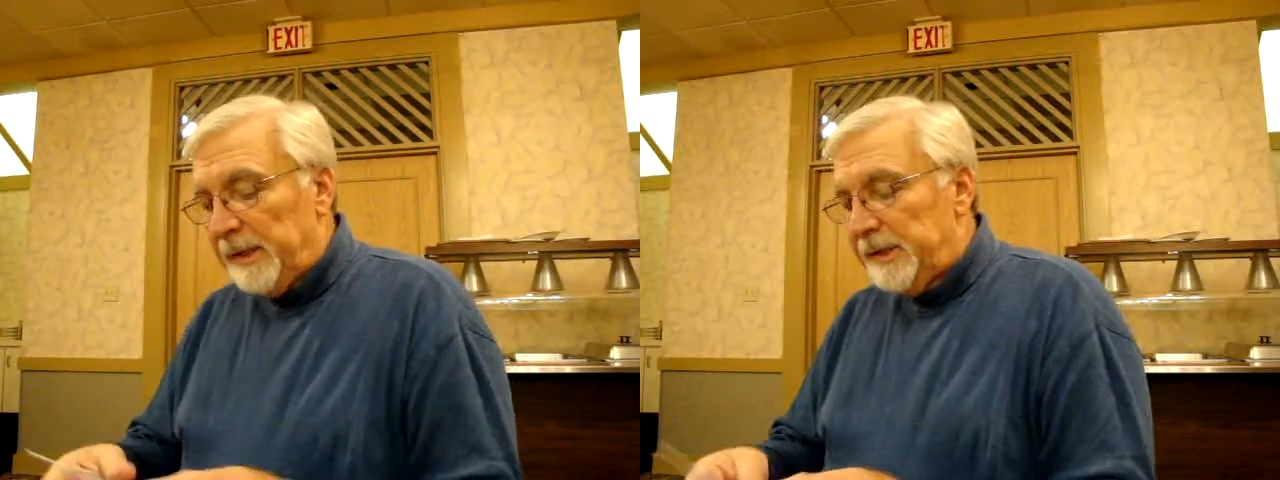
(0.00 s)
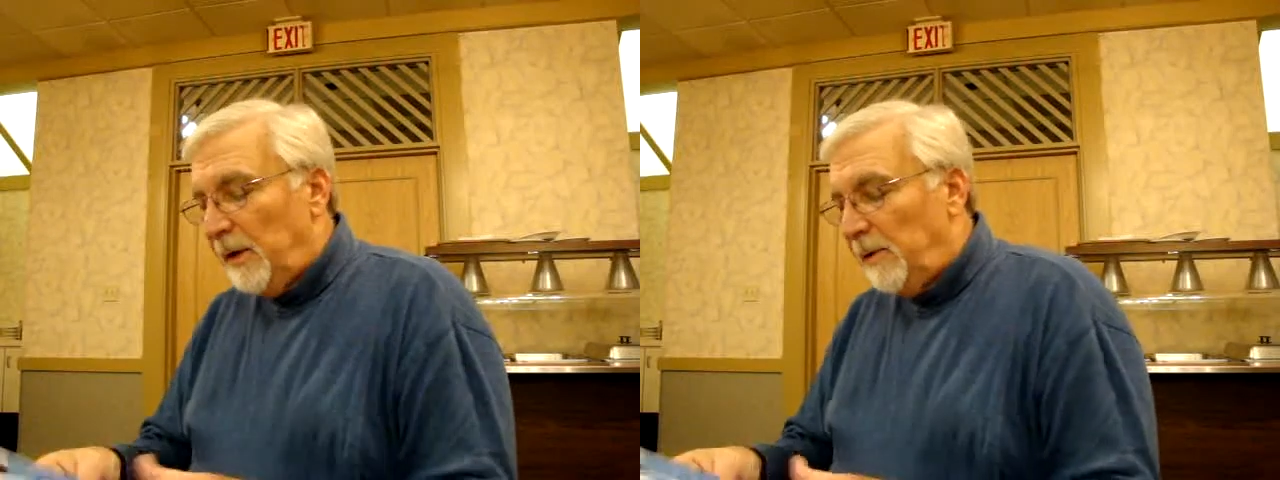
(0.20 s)

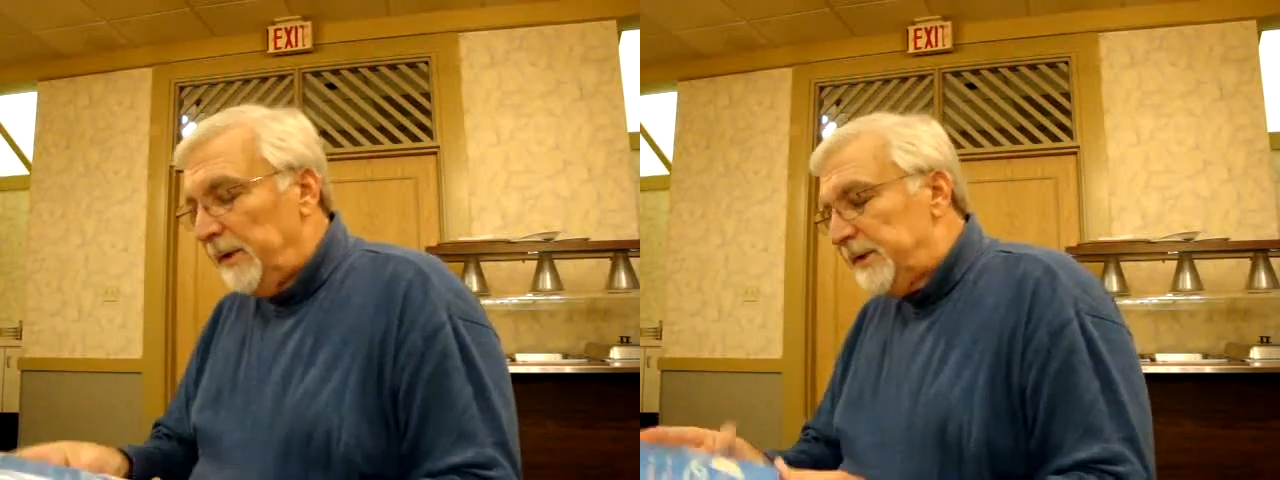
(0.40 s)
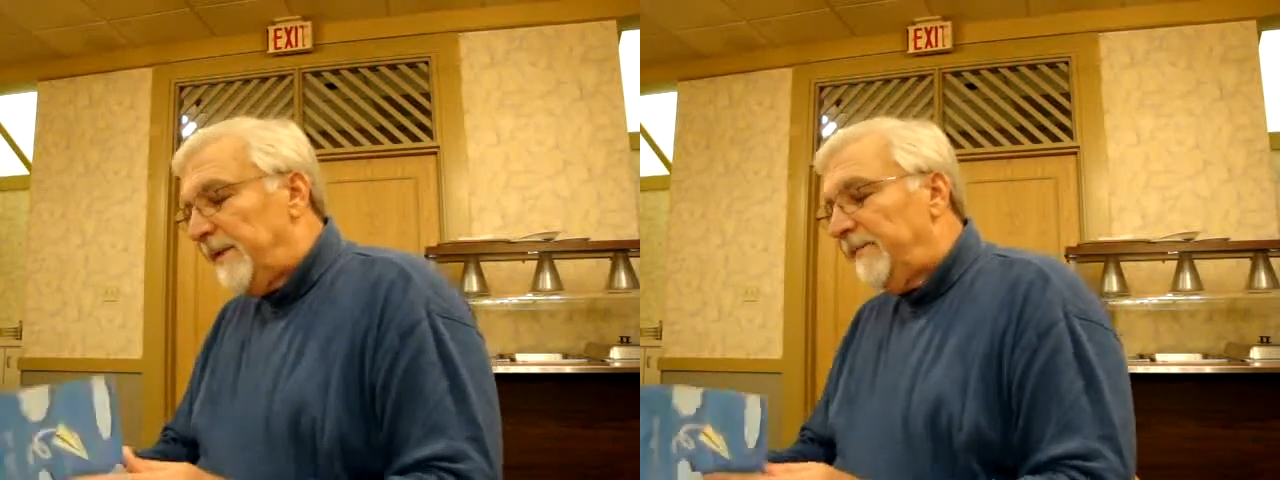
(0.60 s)
just hold
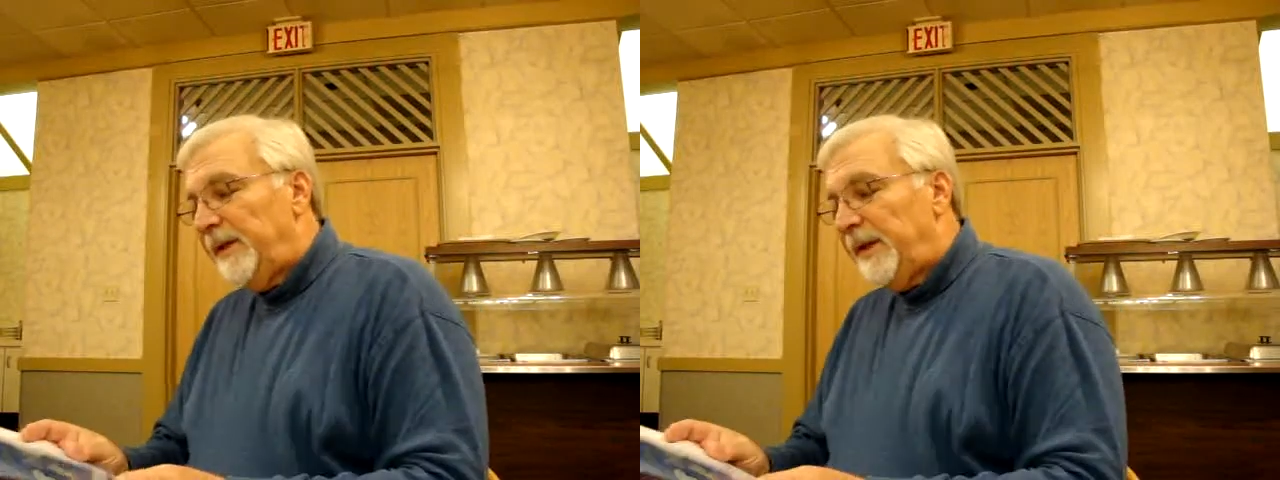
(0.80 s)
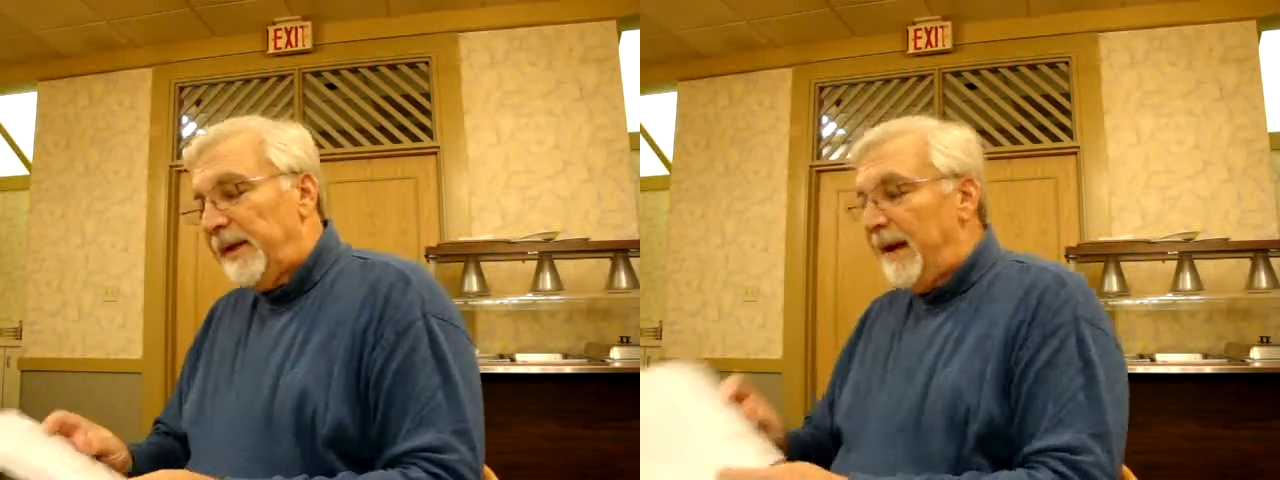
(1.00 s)
this up
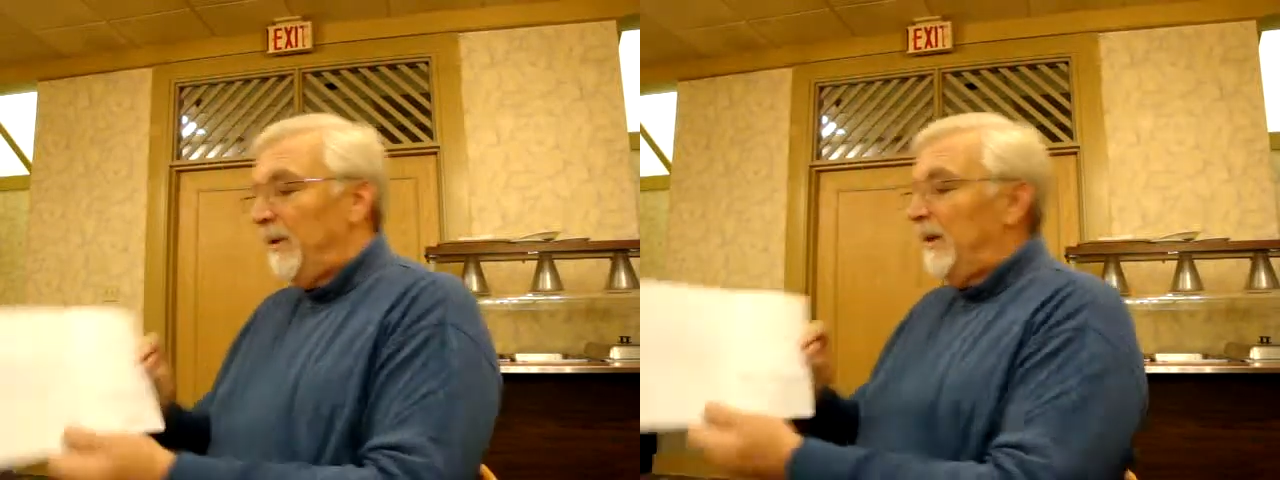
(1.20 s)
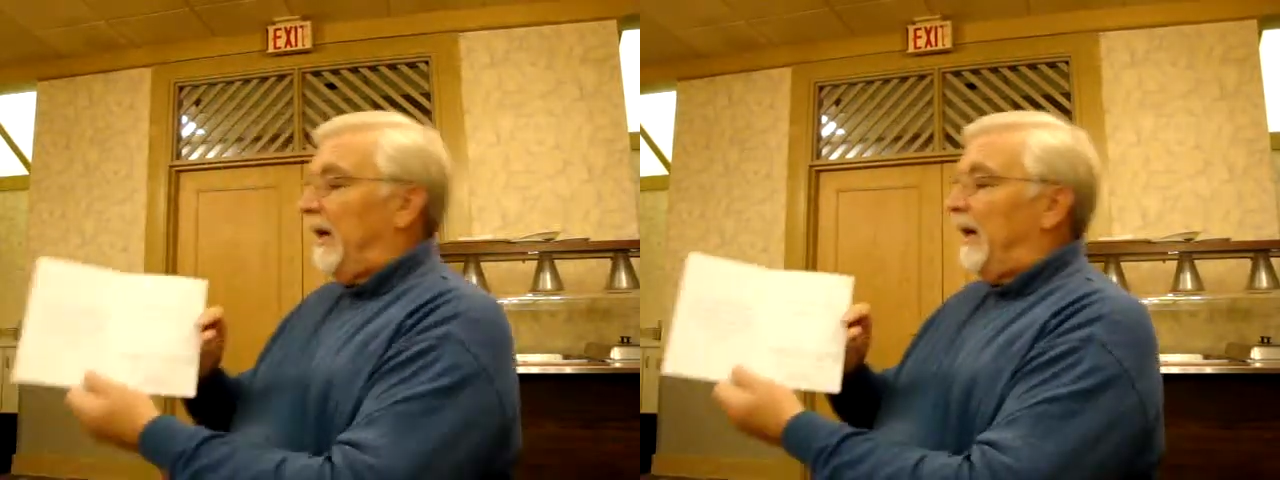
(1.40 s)
for the
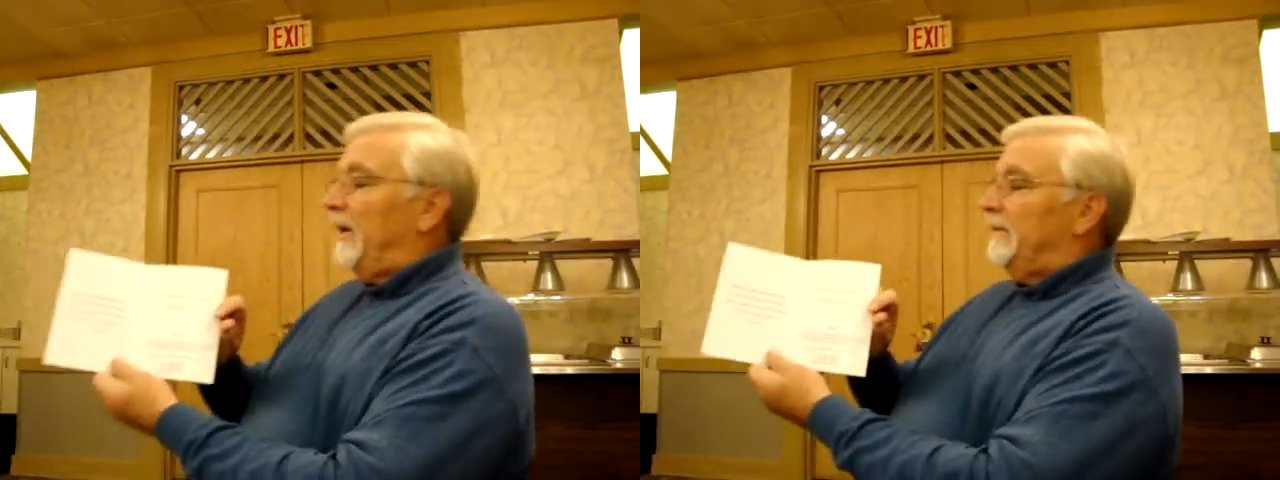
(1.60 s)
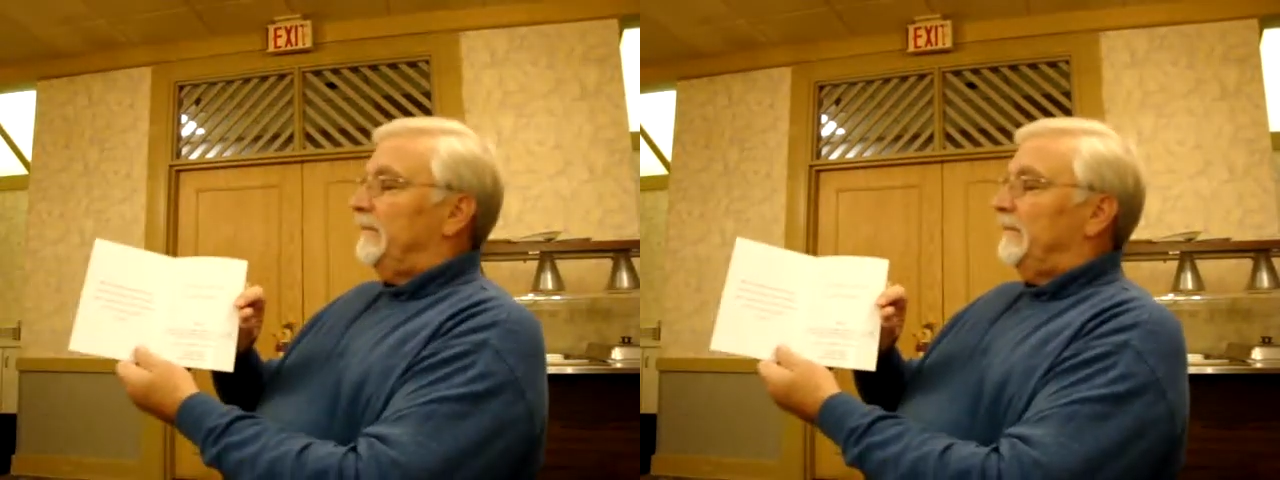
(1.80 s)
camera there.